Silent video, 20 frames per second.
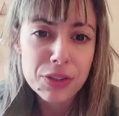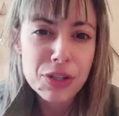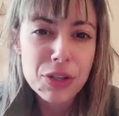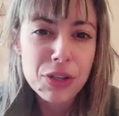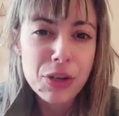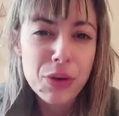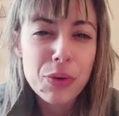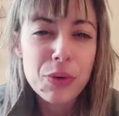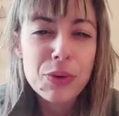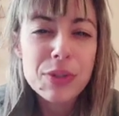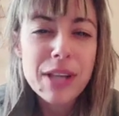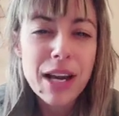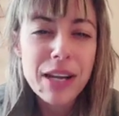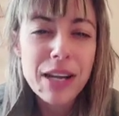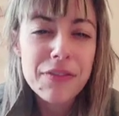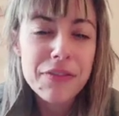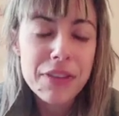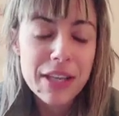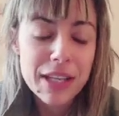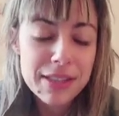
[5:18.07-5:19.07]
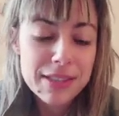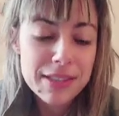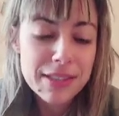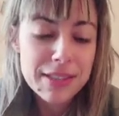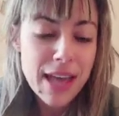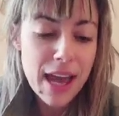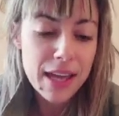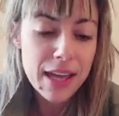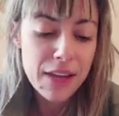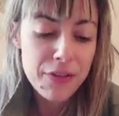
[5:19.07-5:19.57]
Those kind of things
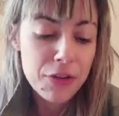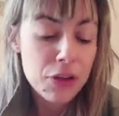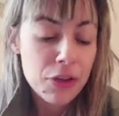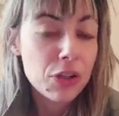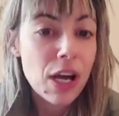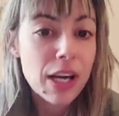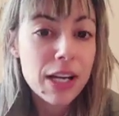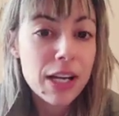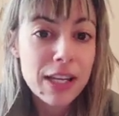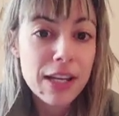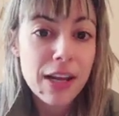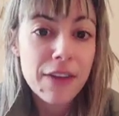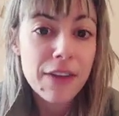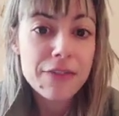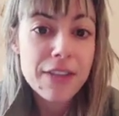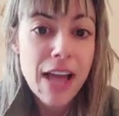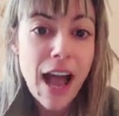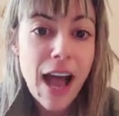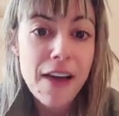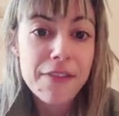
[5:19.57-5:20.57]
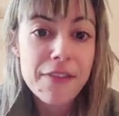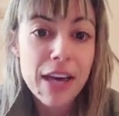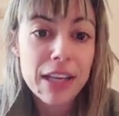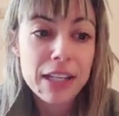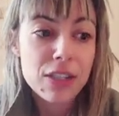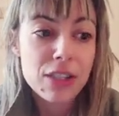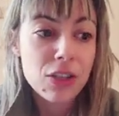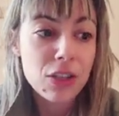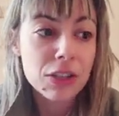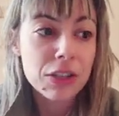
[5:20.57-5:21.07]
that if you're lucky enough to have that
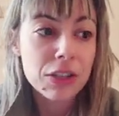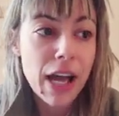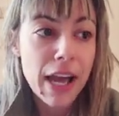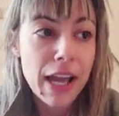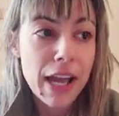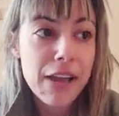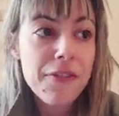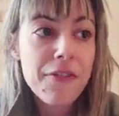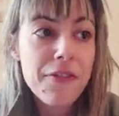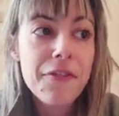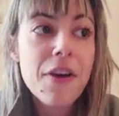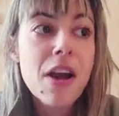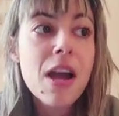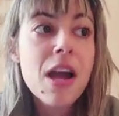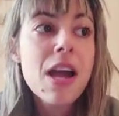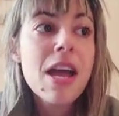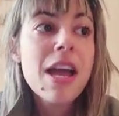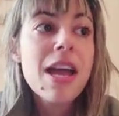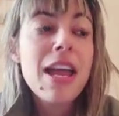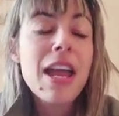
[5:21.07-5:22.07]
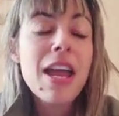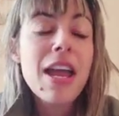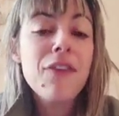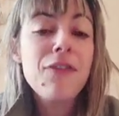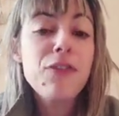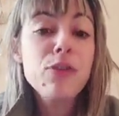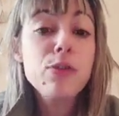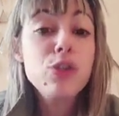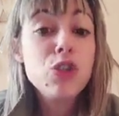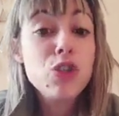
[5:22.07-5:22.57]
in your life, if
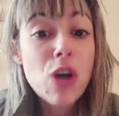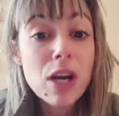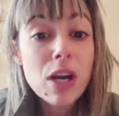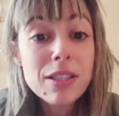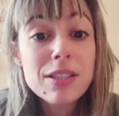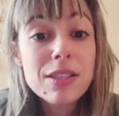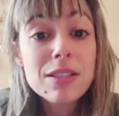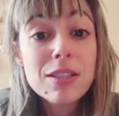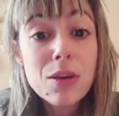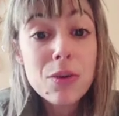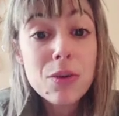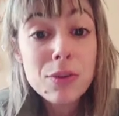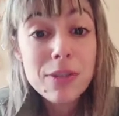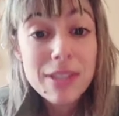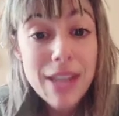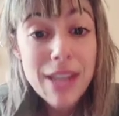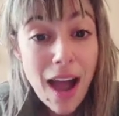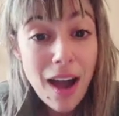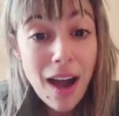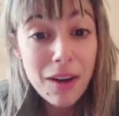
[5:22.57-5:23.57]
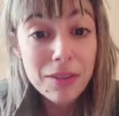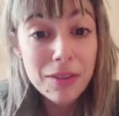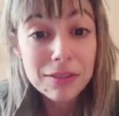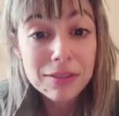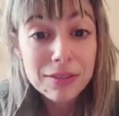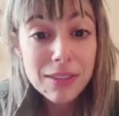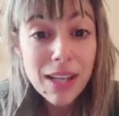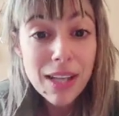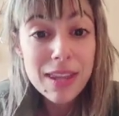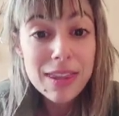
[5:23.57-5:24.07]
you just slow
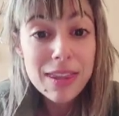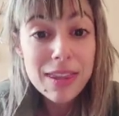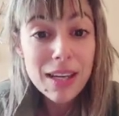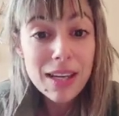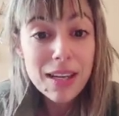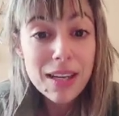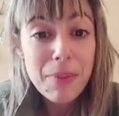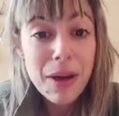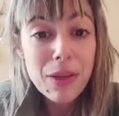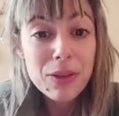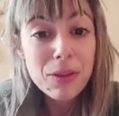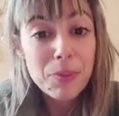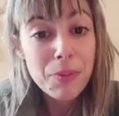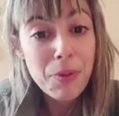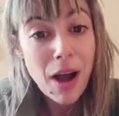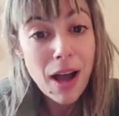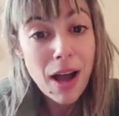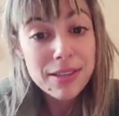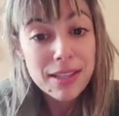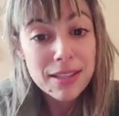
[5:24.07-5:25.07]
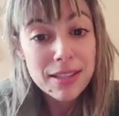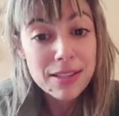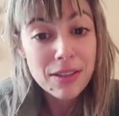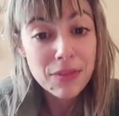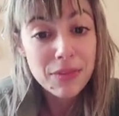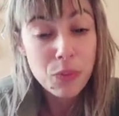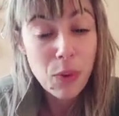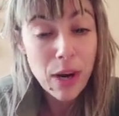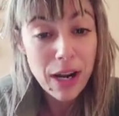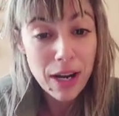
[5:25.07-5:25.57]
down and think about the process
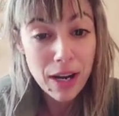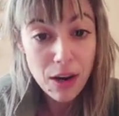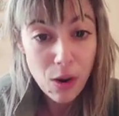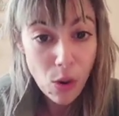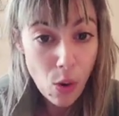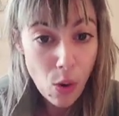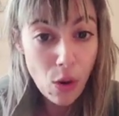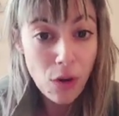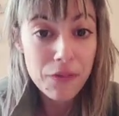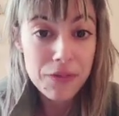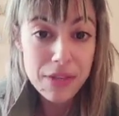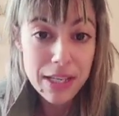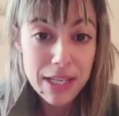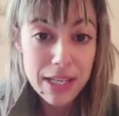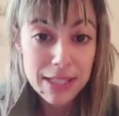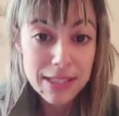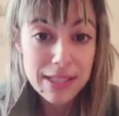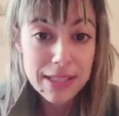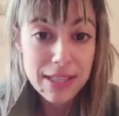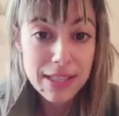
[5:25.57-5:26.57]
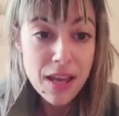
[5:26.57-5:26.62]
of where all these